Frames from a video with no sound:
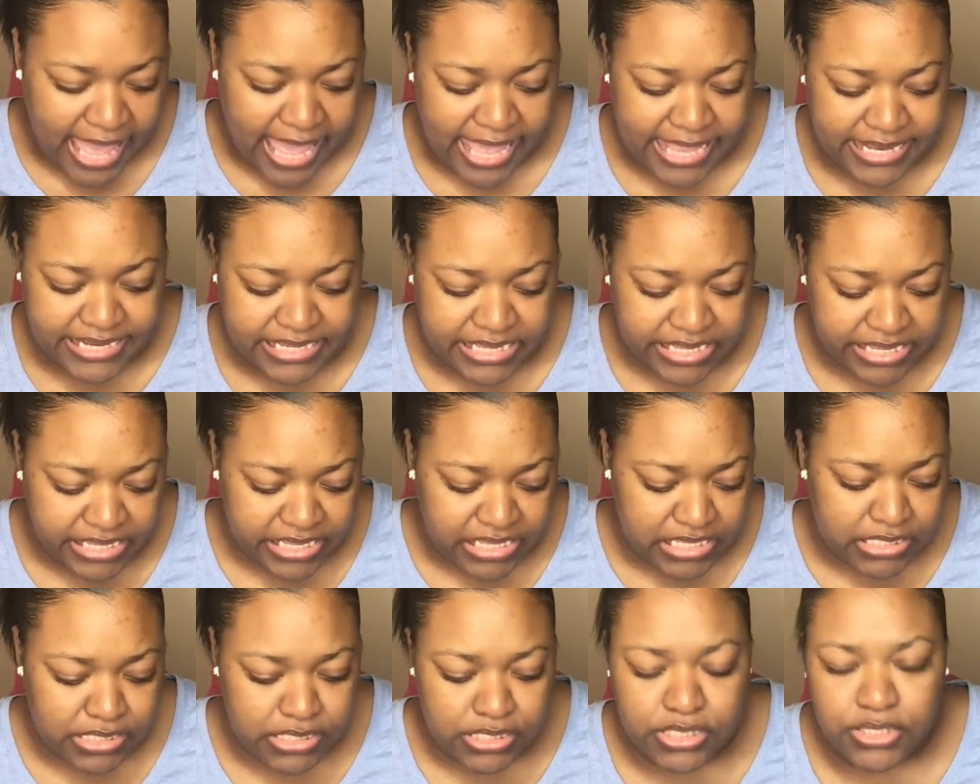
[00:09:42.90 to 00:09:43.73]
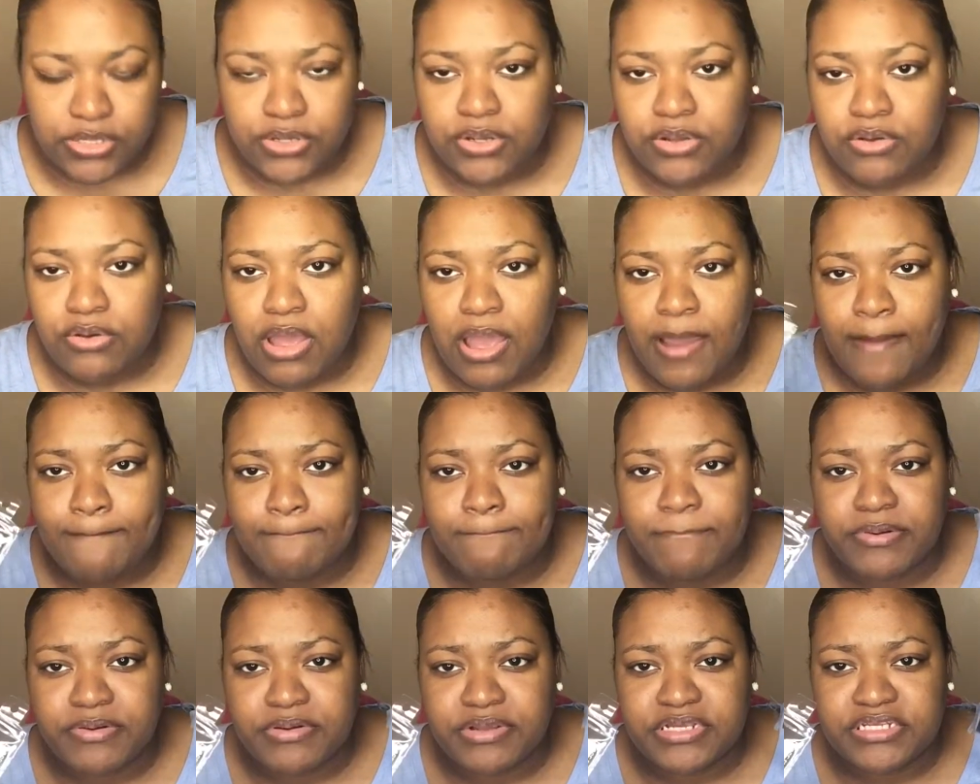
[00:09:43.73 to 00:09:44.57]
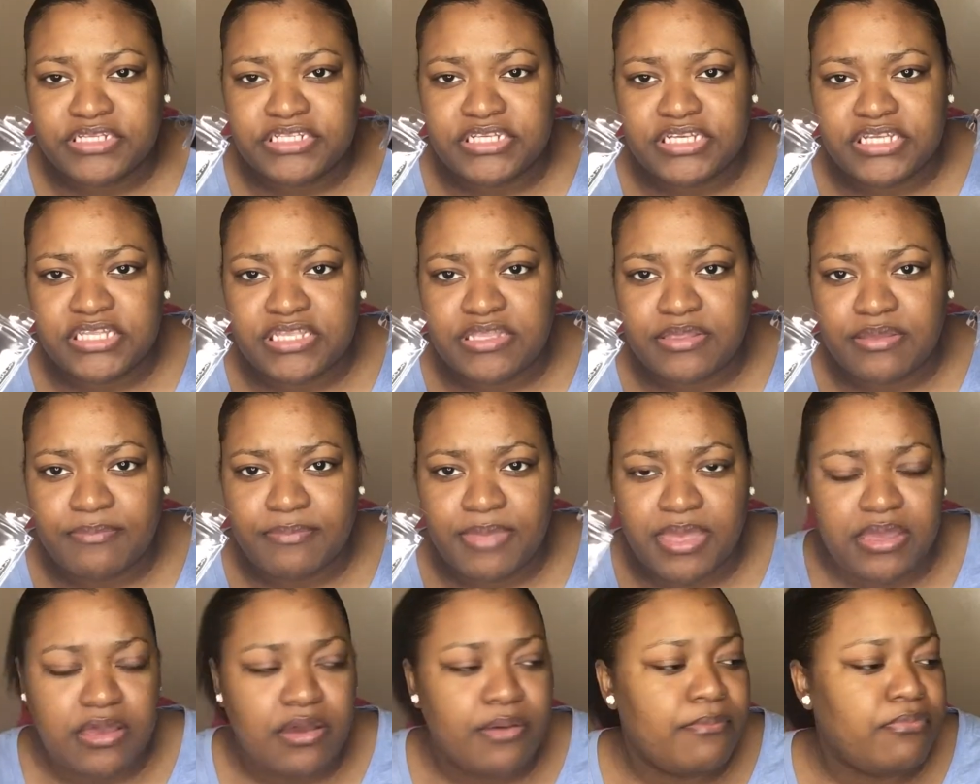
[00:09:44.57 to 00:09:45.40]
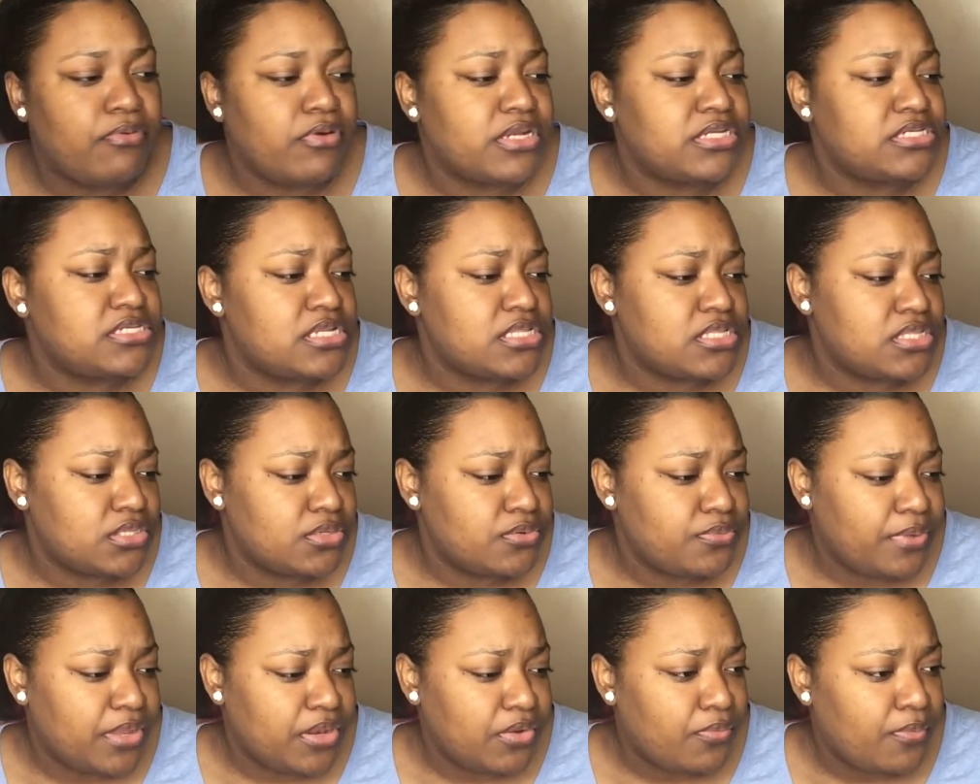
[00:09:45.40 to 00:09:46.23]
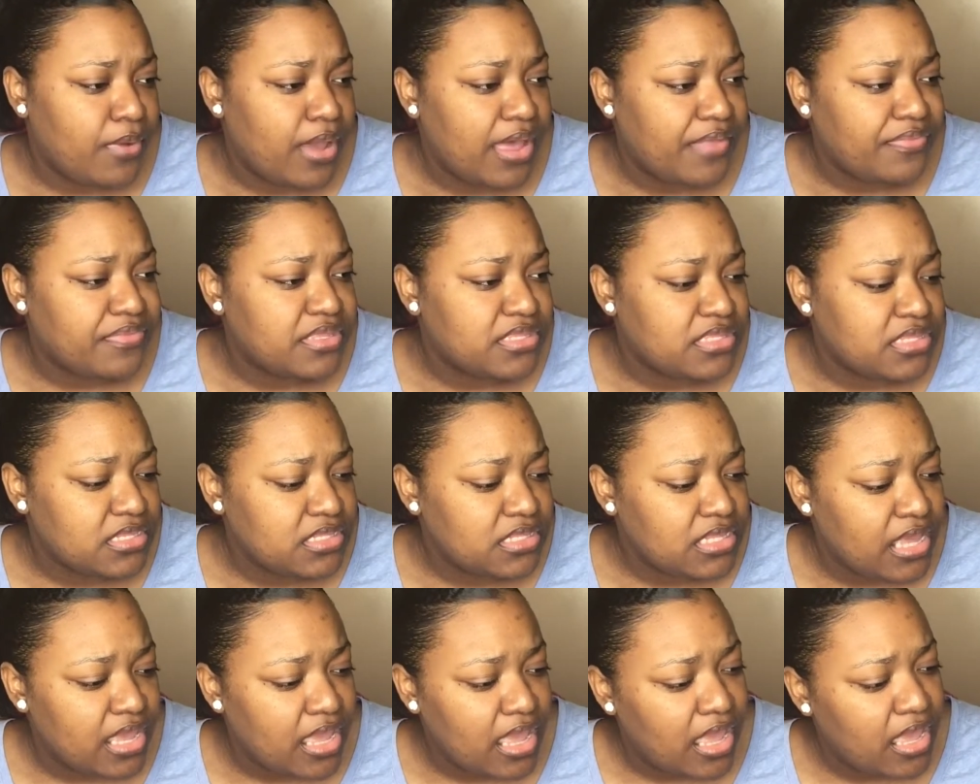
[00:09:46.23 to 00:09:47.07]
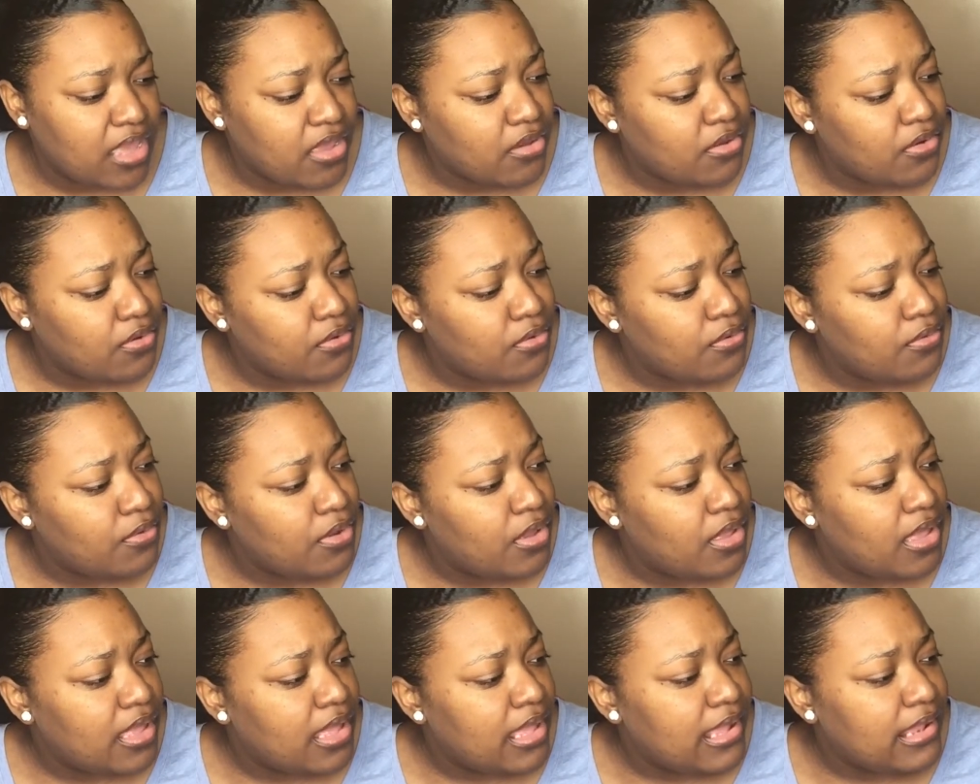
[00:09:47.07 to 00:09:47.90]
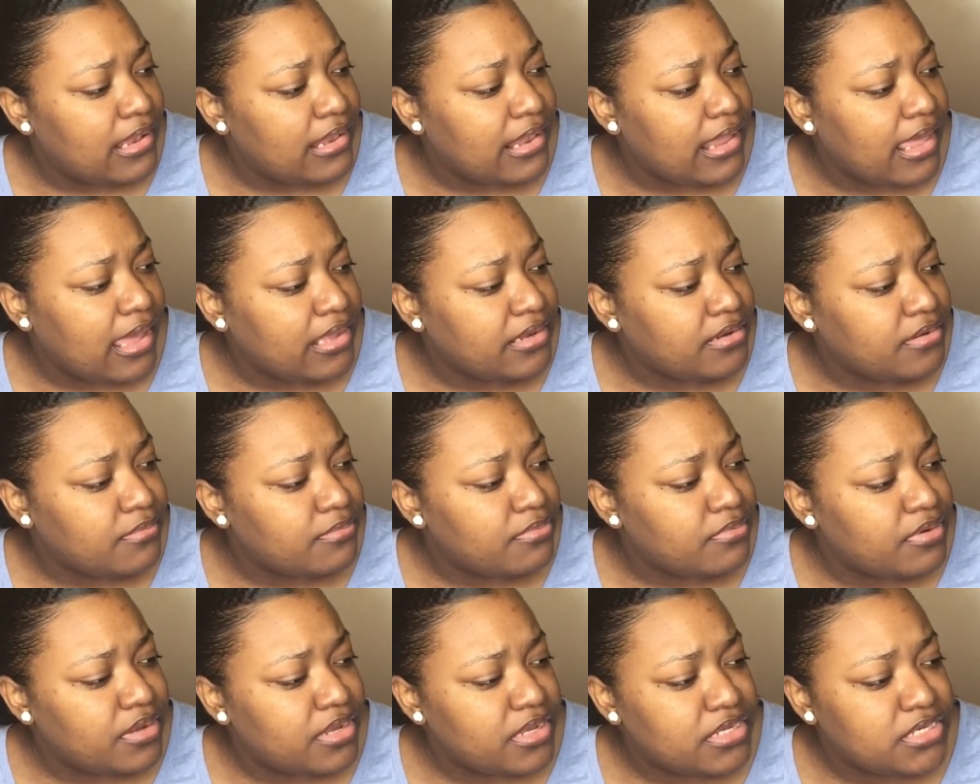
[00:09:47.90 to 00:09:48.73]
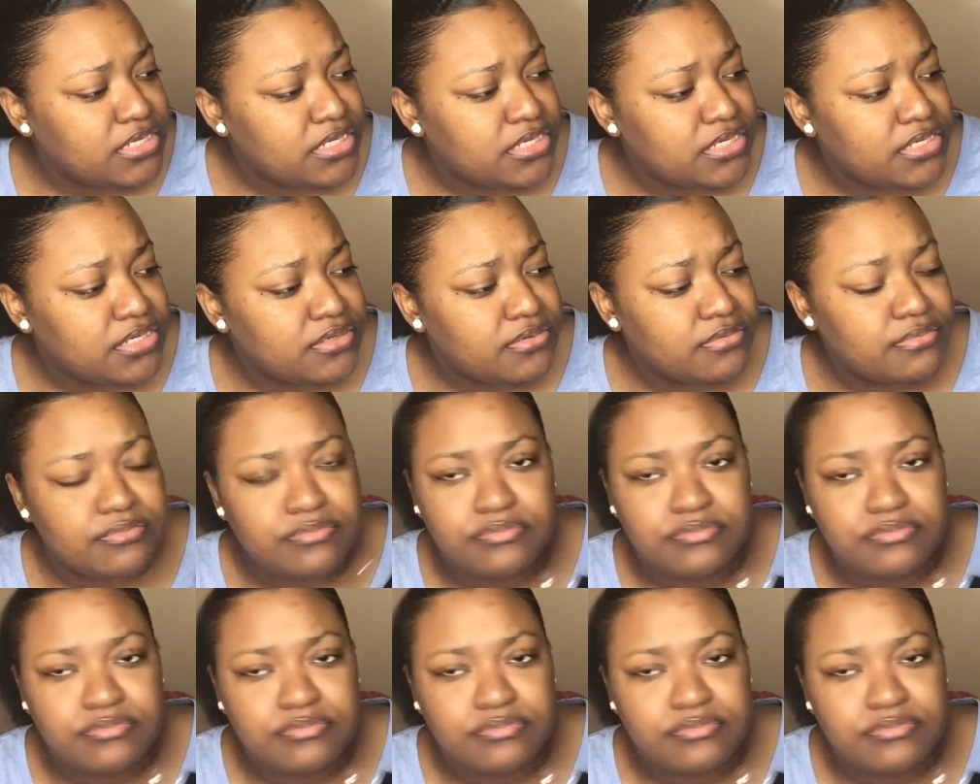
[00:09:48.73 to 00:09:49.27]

I did get two brushes, makeup brushes, two in a while. This is an angle liner brush,